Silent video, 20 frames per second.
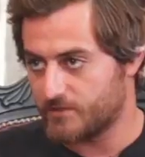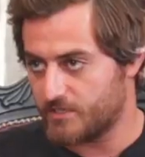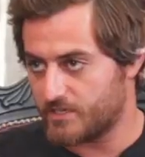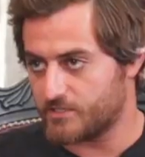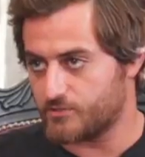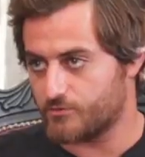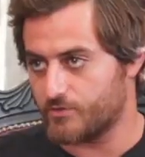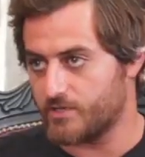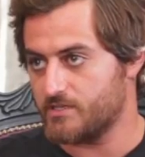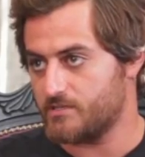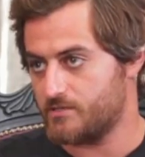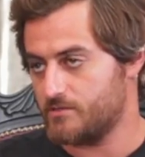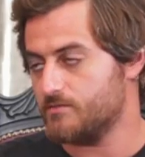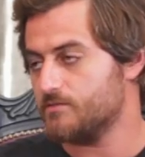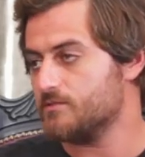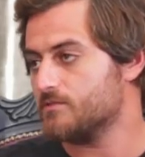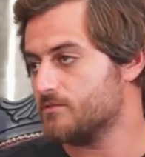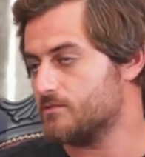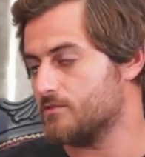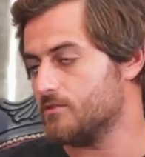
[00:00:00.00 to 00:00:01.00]
For the next race.
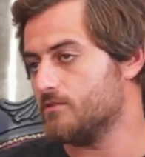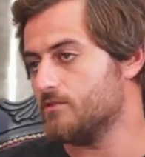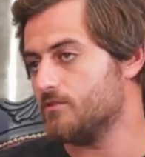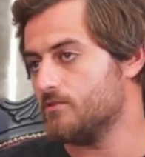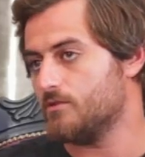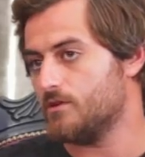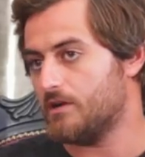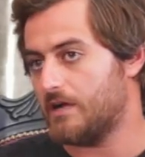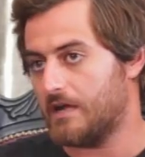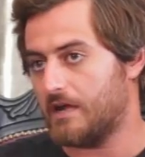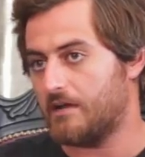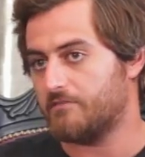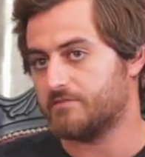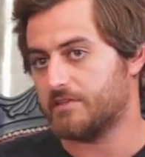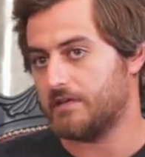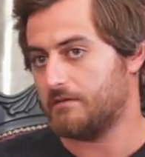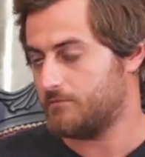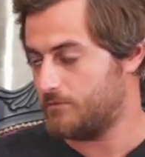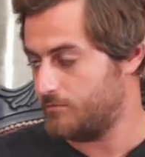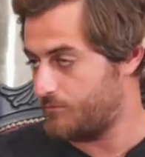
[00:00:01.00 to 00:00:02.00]
So I have
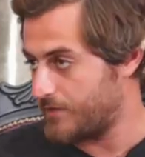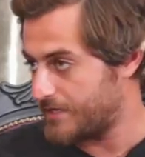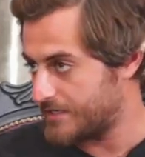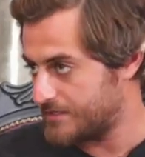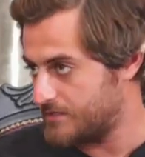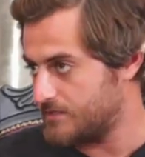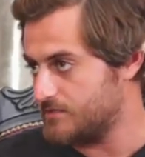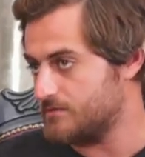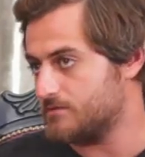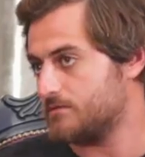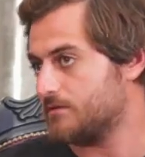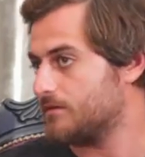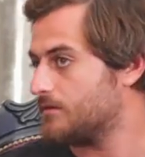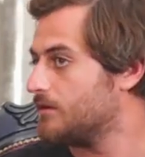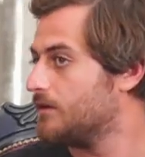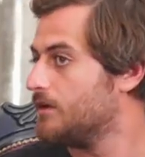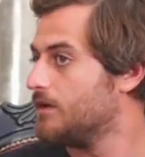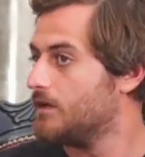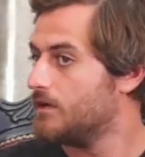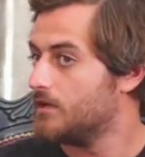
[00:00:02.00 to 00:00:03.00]
time to practice, to
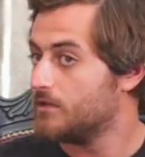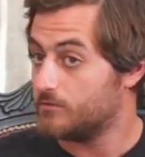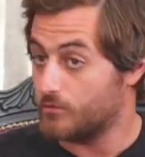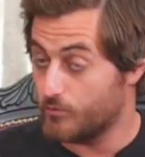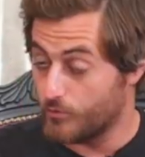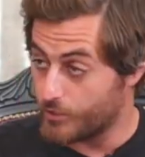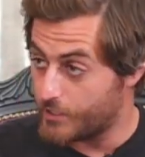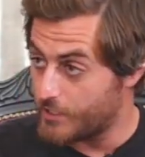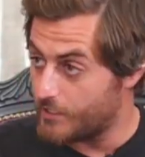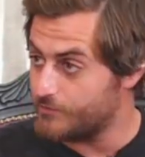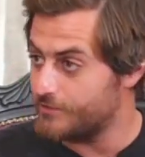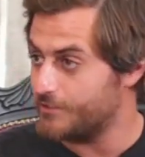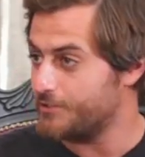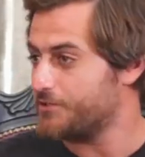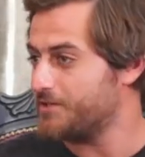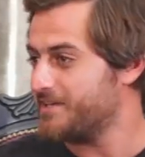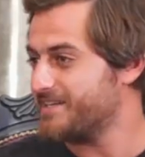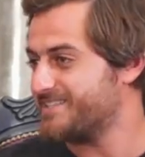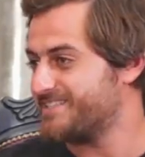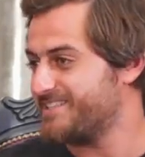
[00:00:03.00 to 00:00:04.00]
work out in
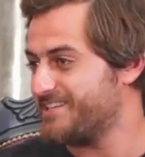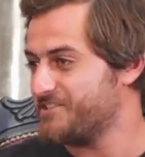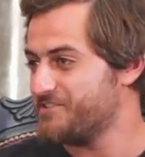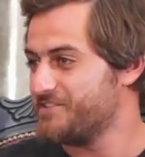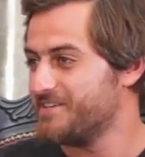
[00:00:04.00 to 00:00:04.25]
OX now.